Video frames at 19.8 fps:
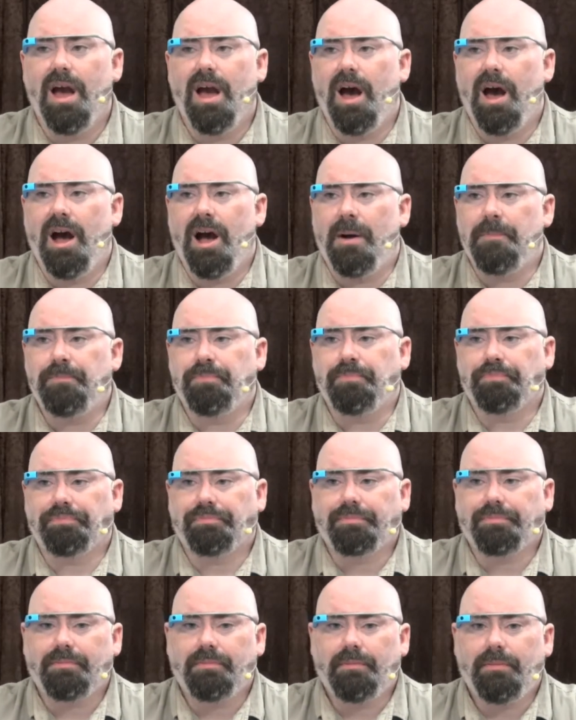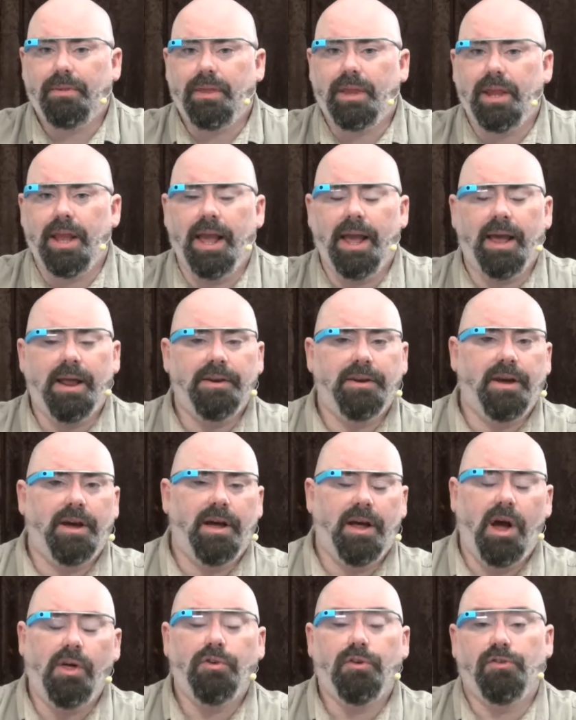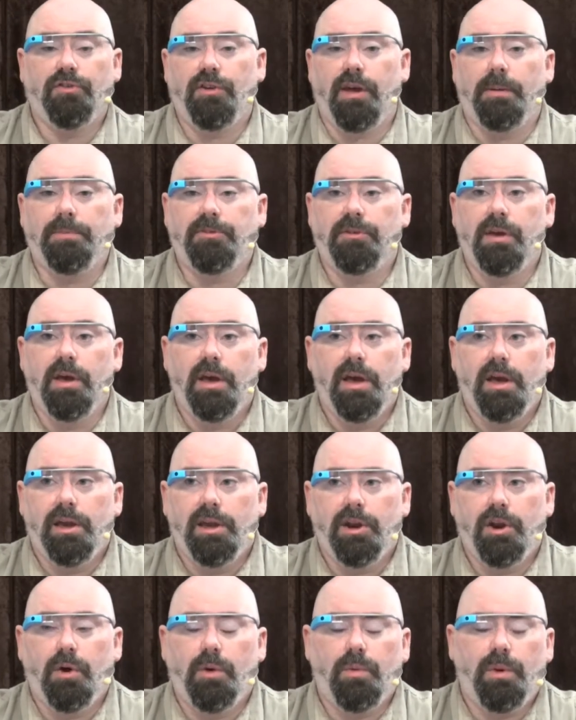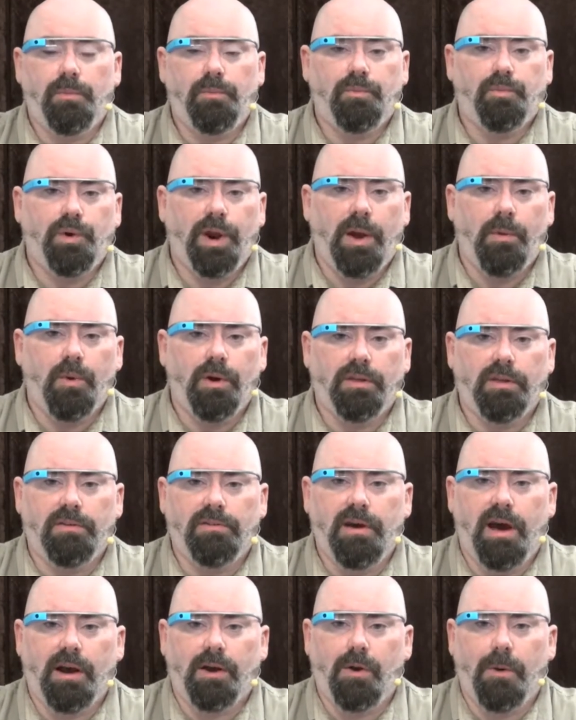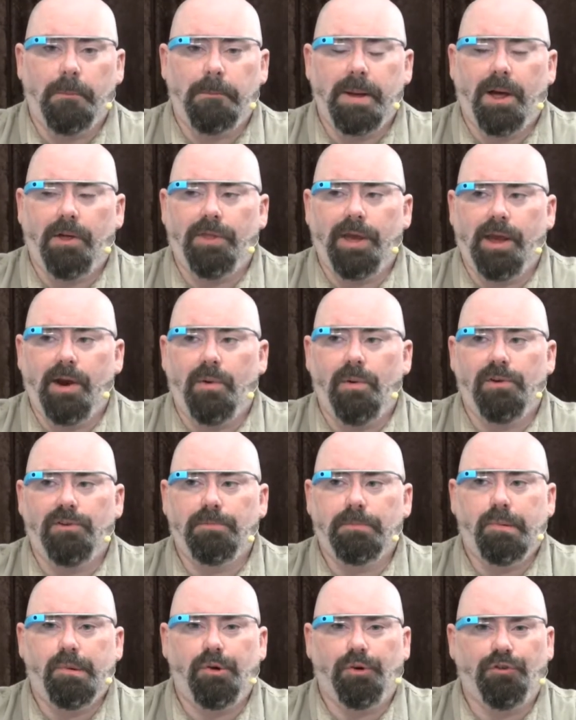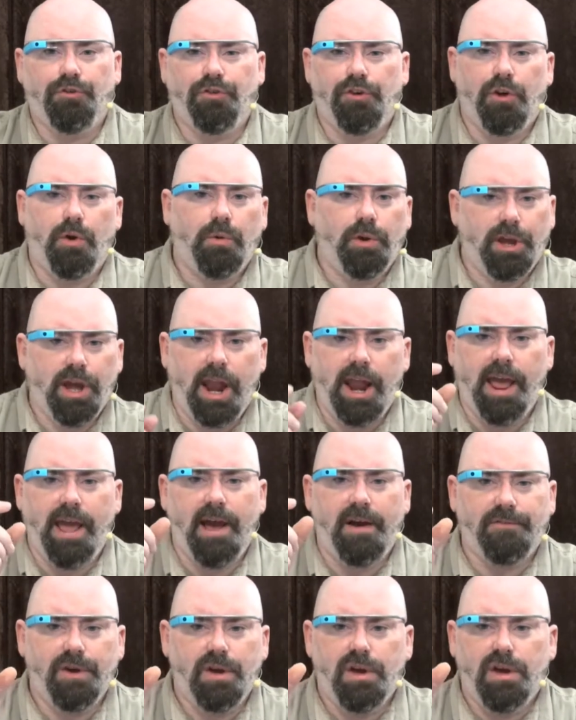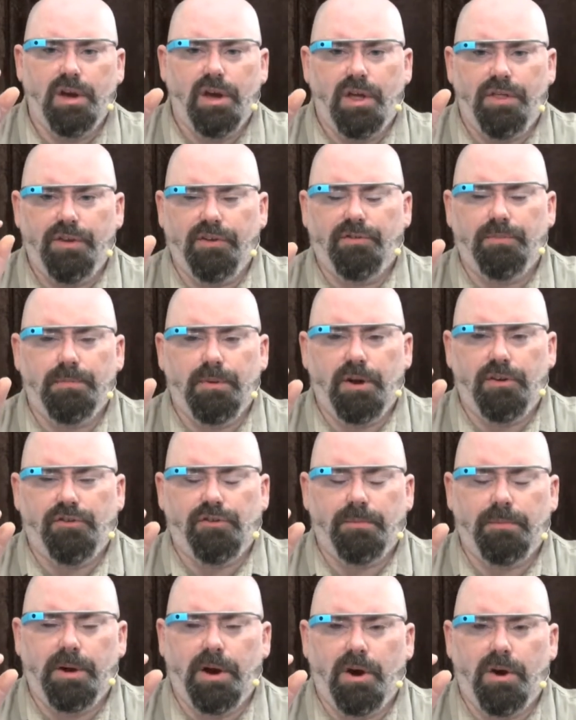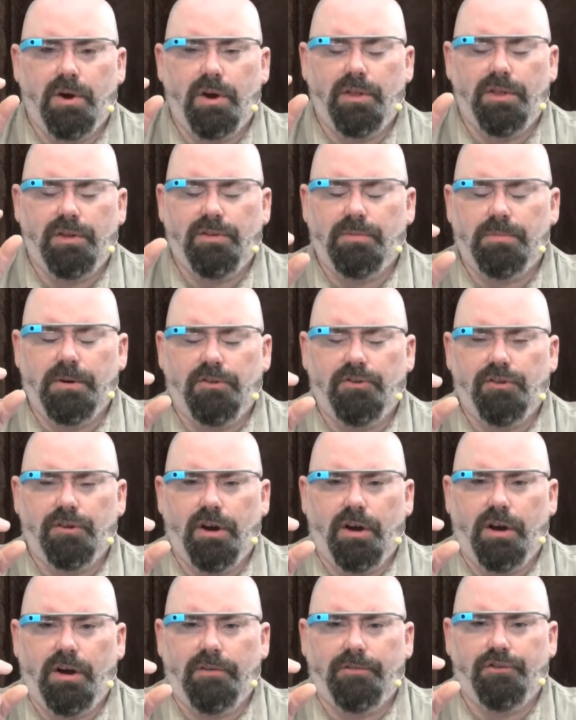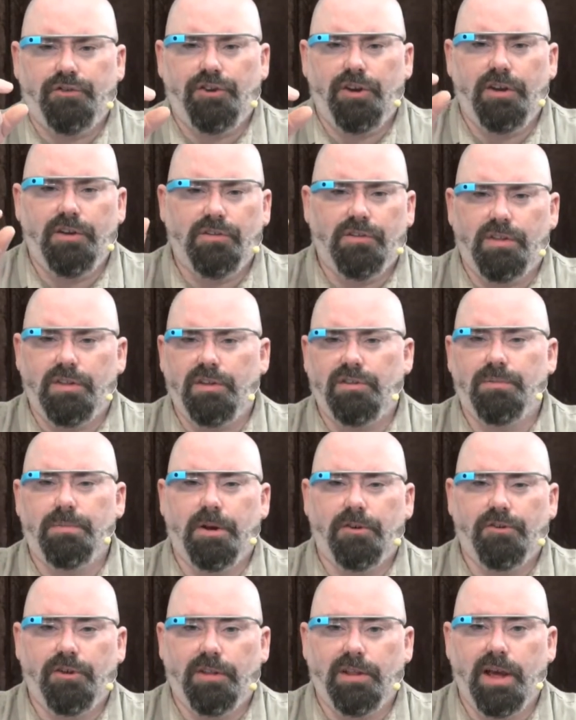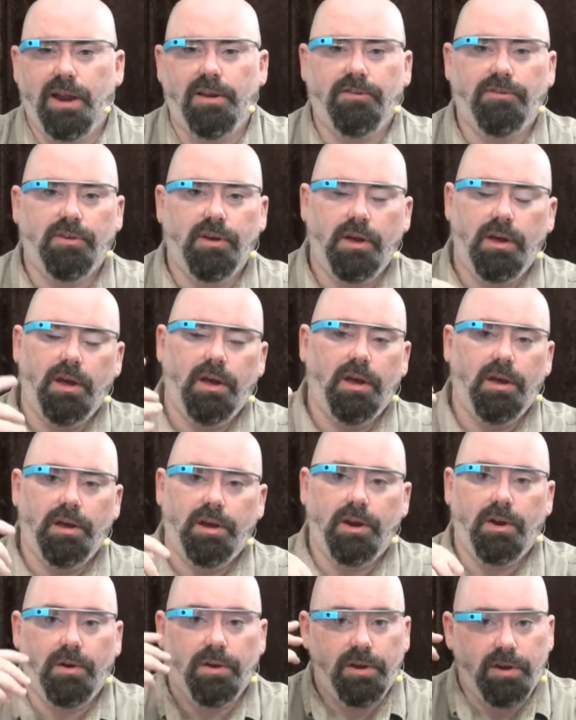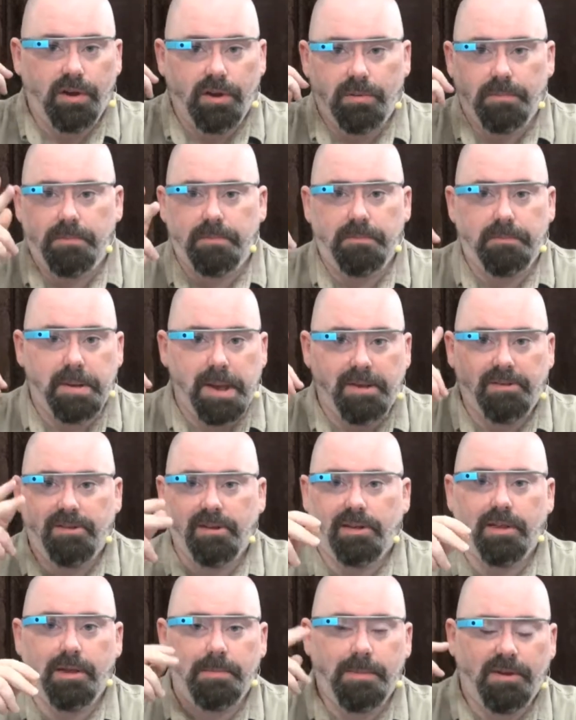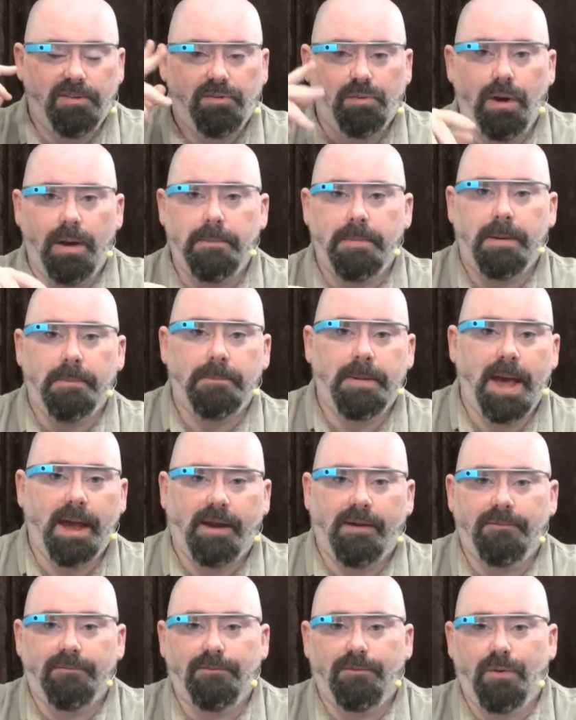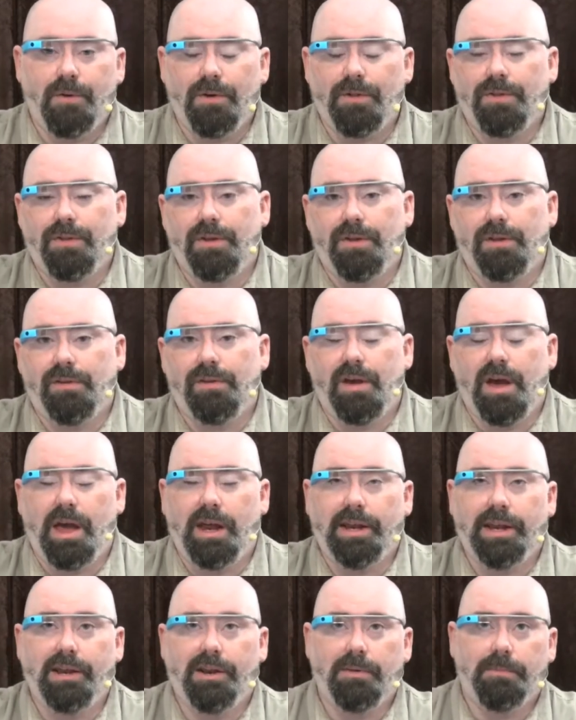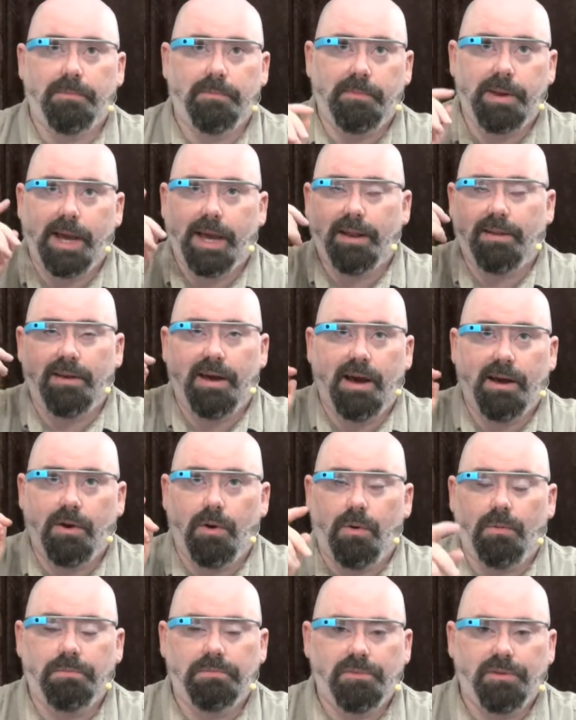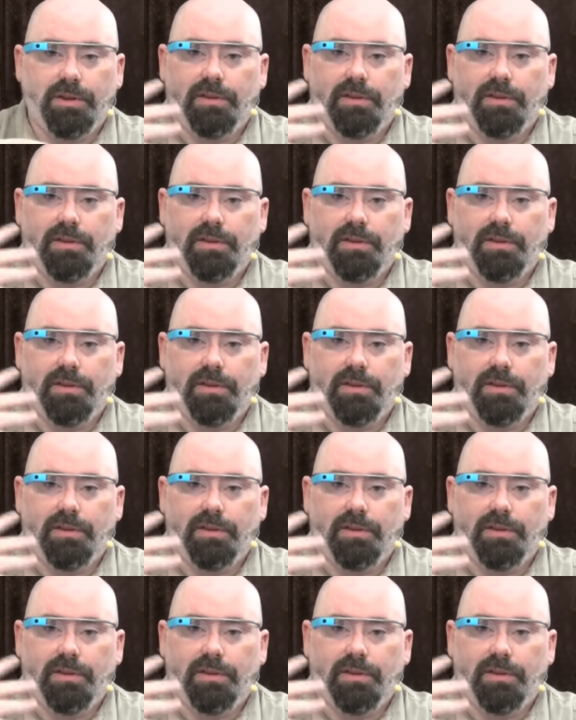And other steps. When I worked at Taco Bell, they always pushed, you got to have this much of cheese and this much of lettuce. You could basically be swiping back and forth, and I need to make a taco.